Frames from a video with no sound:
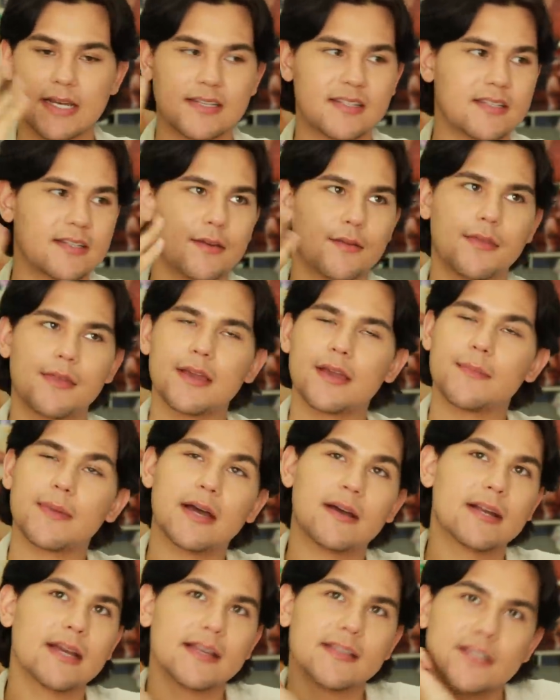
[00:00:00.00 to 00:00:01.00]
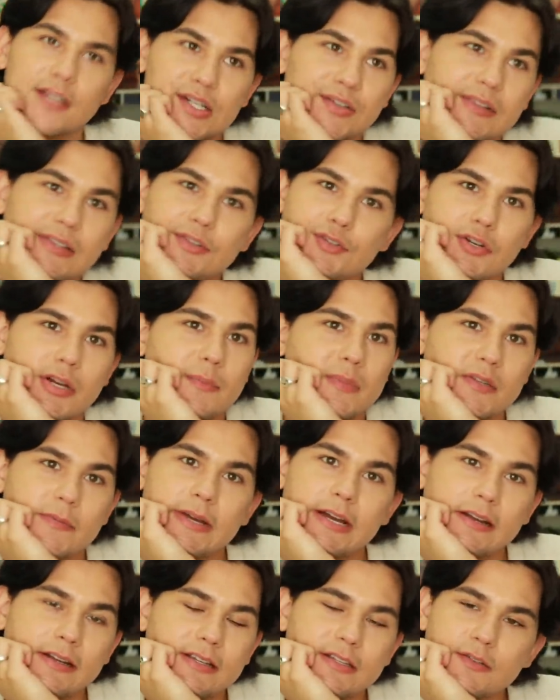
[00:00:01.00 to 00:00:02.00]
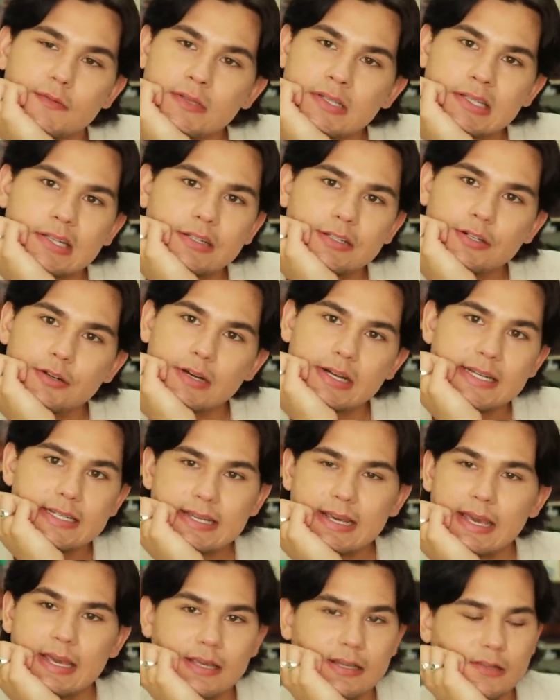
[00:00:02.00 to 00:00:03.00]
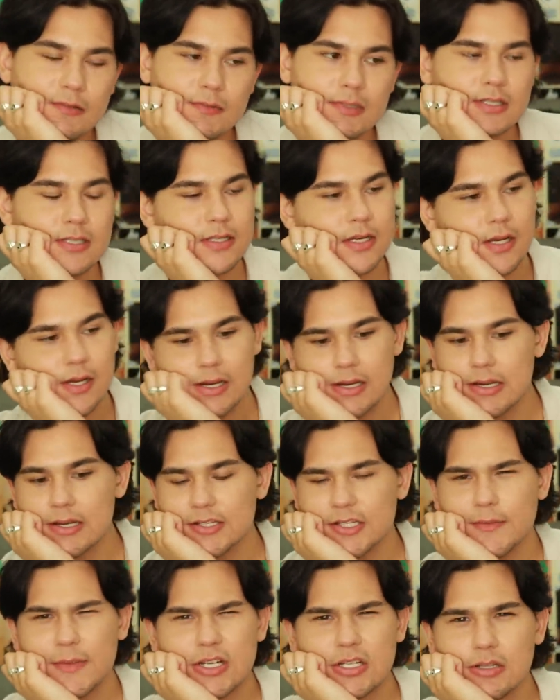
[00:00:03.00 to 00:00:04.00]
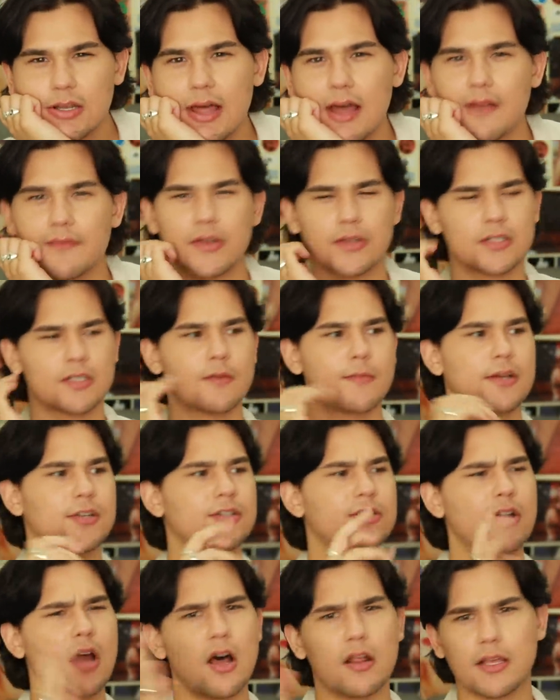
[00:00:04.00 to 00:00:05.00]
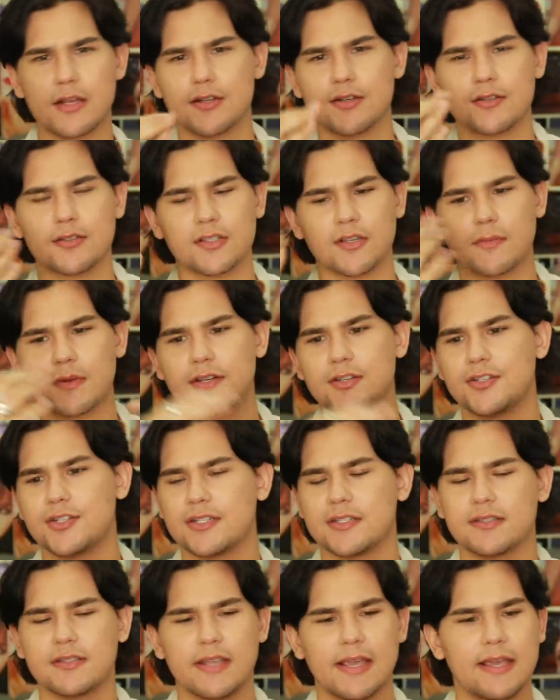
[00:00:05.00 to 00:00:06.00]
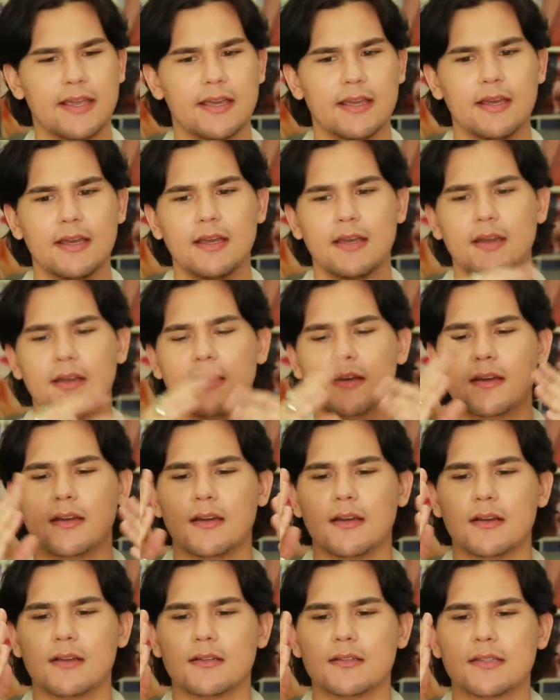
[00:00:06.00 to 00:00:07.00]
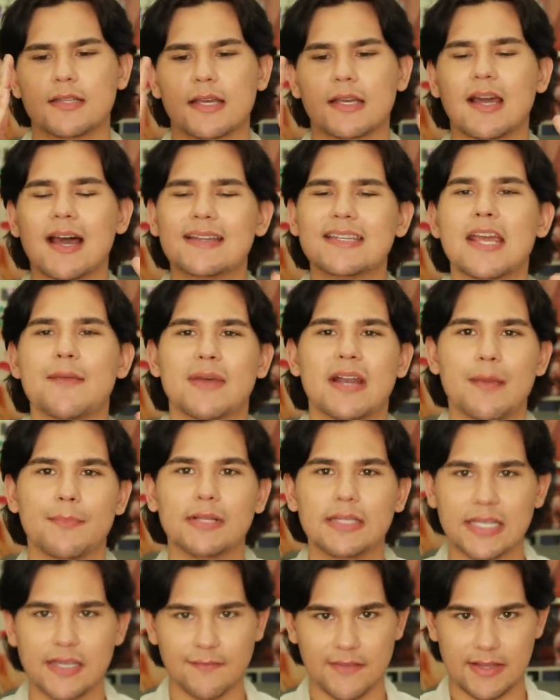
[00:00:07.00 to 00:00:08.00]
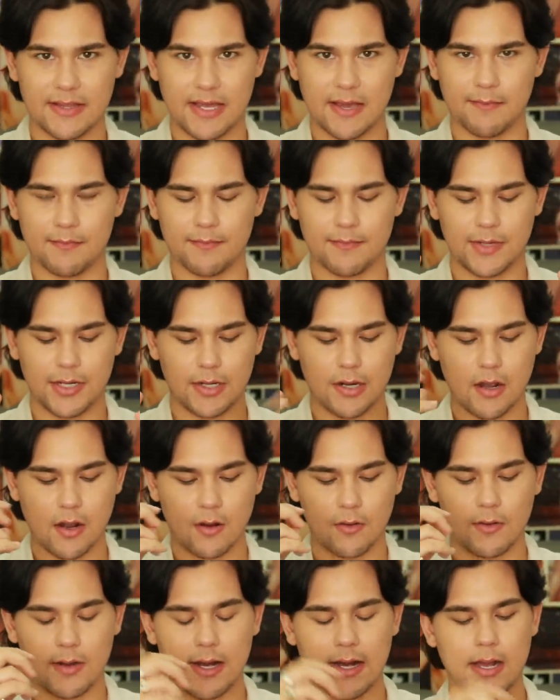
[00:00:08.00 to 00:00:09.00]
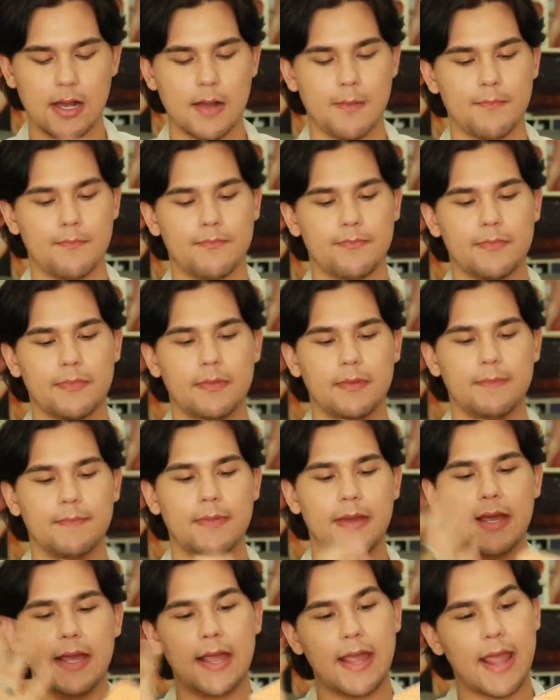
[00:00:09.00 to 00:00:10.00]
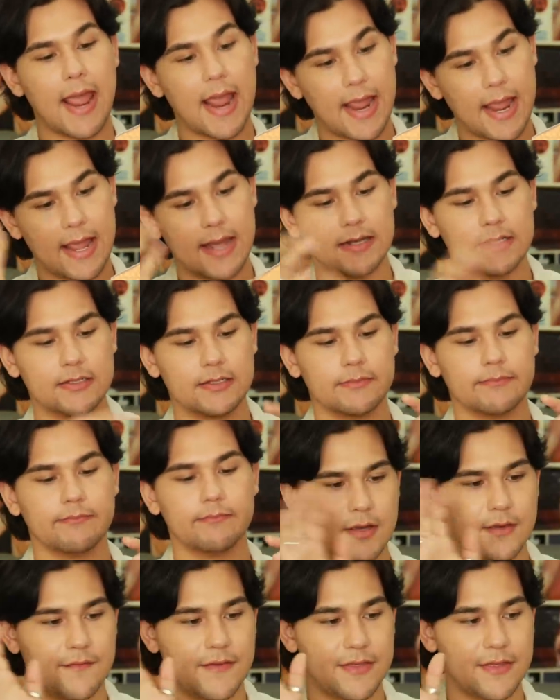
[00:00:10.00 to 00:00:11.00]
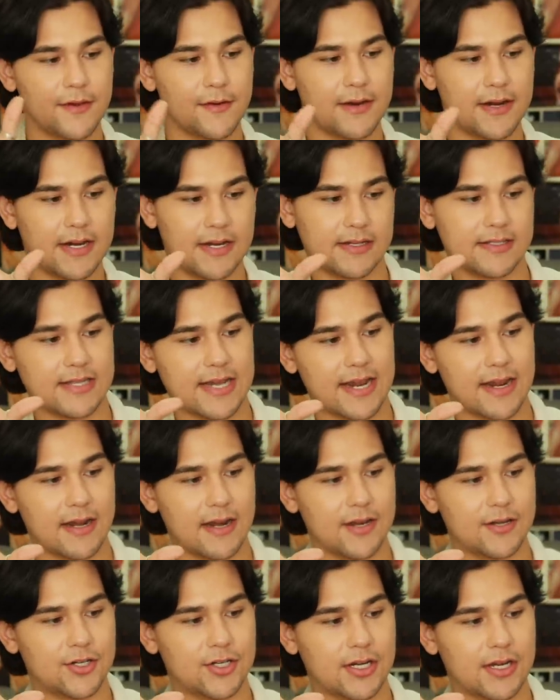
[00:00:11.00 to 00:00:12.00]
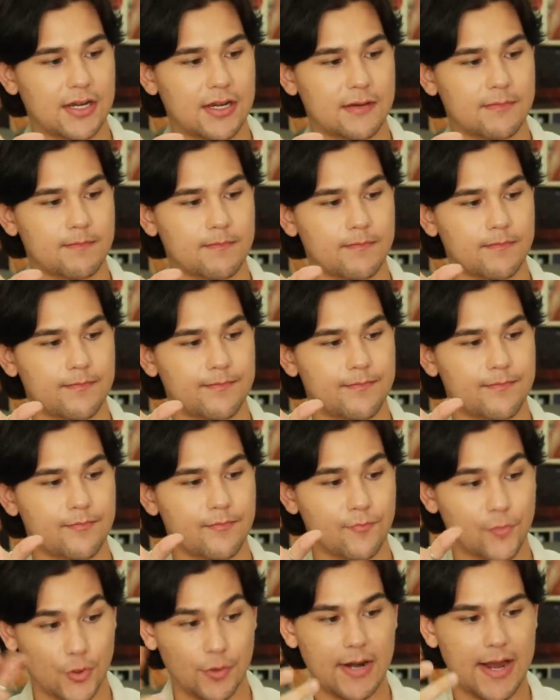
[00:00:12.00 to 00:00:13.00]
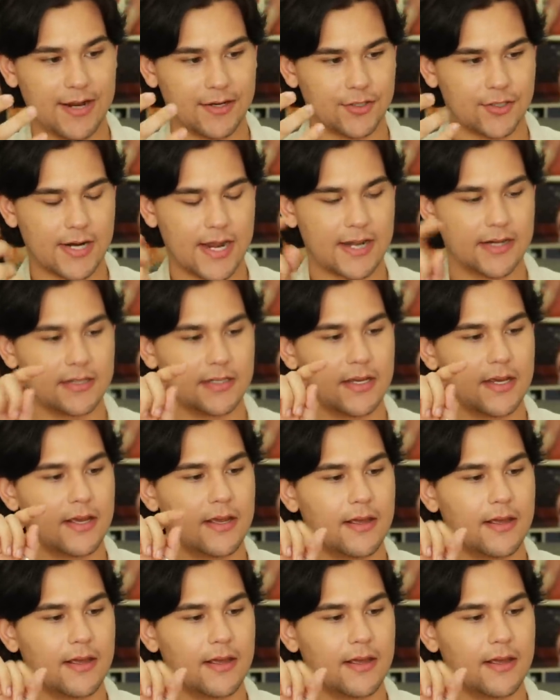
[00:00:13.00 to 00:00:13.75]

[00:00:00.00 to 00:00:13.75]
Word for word: I still think about it. I still have like dreams about it because it was such a great day, and it was so much love and so much knowledge and so much just like it's like God damn it, I believe in them, you know. Um, and fifth ingredients, echinacea root extract.